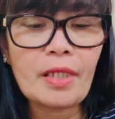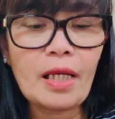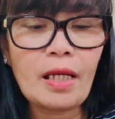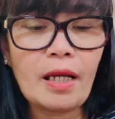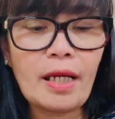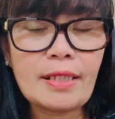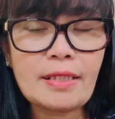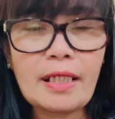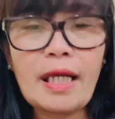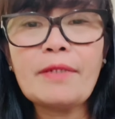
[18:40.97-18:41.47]

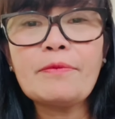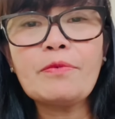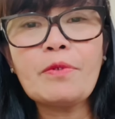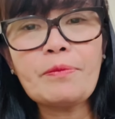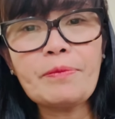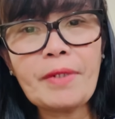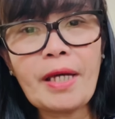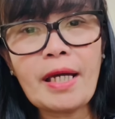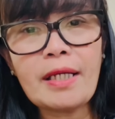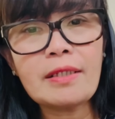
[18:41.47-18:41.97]
aside
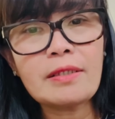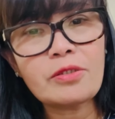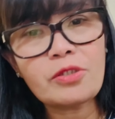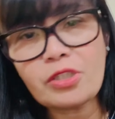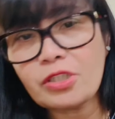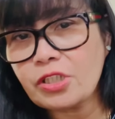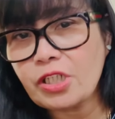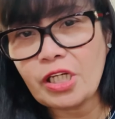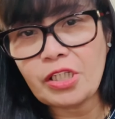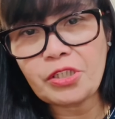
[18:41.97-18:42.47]
from that, and
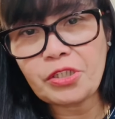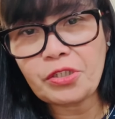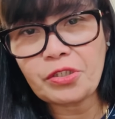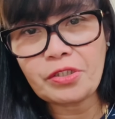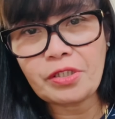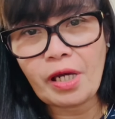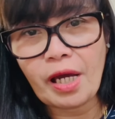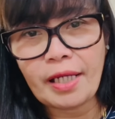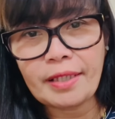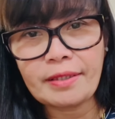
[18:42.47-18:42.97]
she changed her
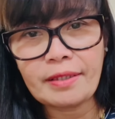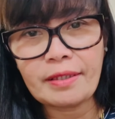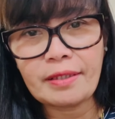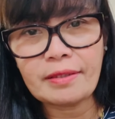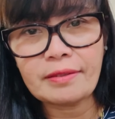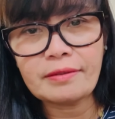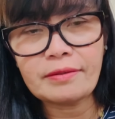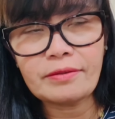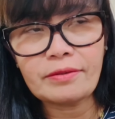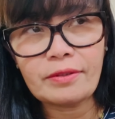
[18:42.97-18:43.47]

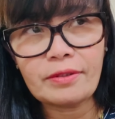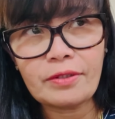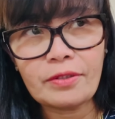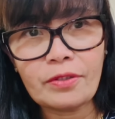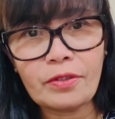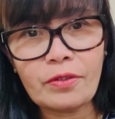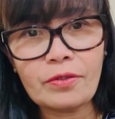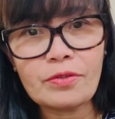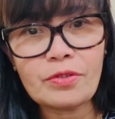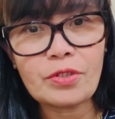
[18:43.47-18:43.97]
diet, you
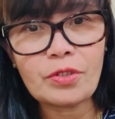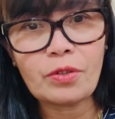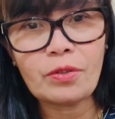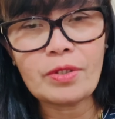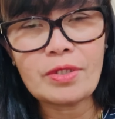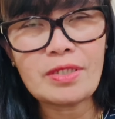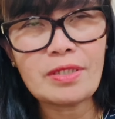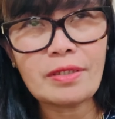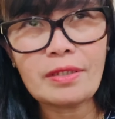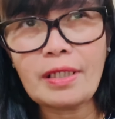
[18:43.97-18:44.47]
know, so
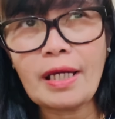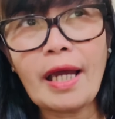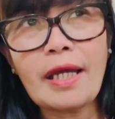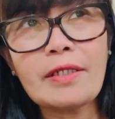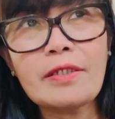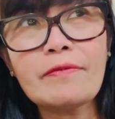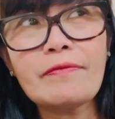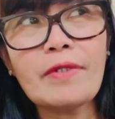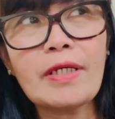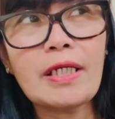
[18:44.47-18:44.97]
it's
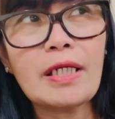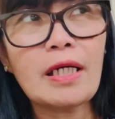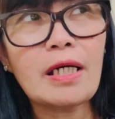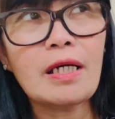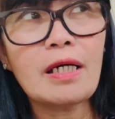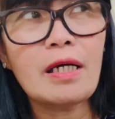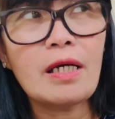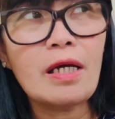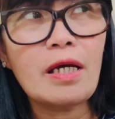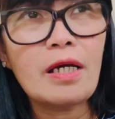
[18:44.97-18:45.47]
kind of like a